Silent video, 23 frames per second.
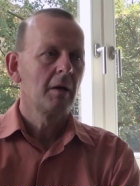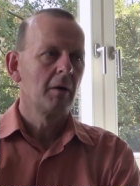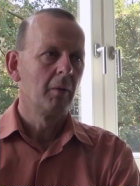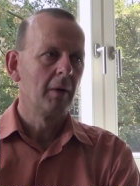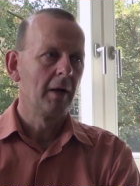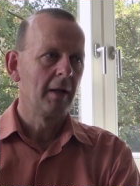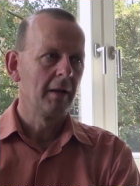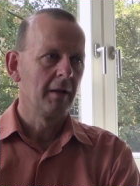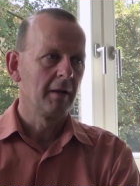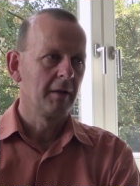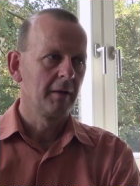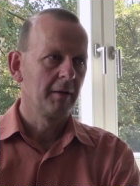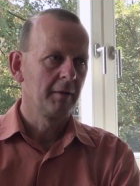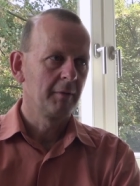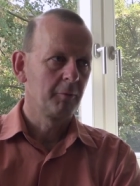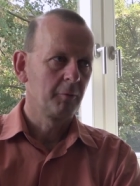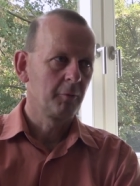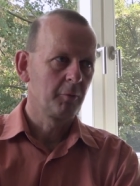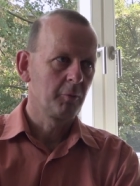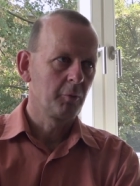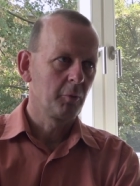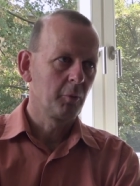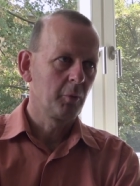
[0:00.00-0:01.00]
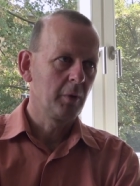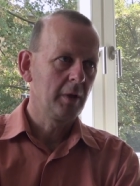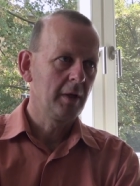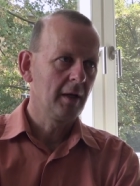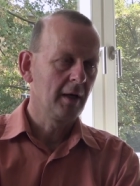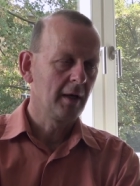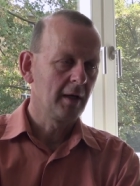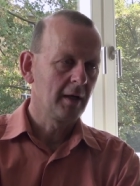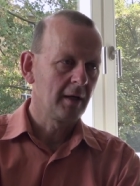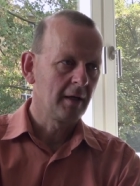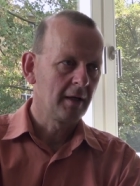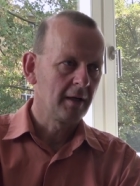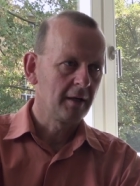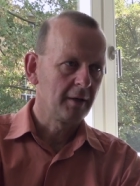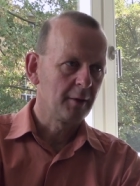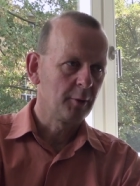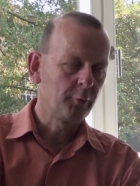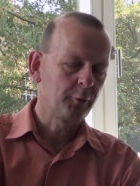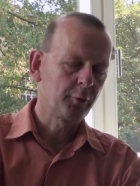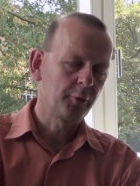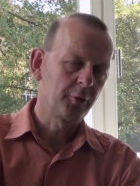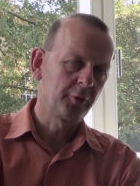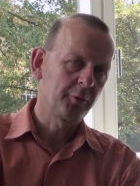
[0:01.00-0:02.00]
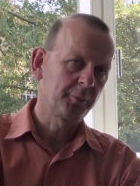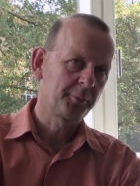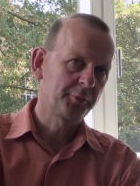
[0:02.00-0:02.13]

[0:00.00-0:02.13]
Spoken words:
Well, we are, of course,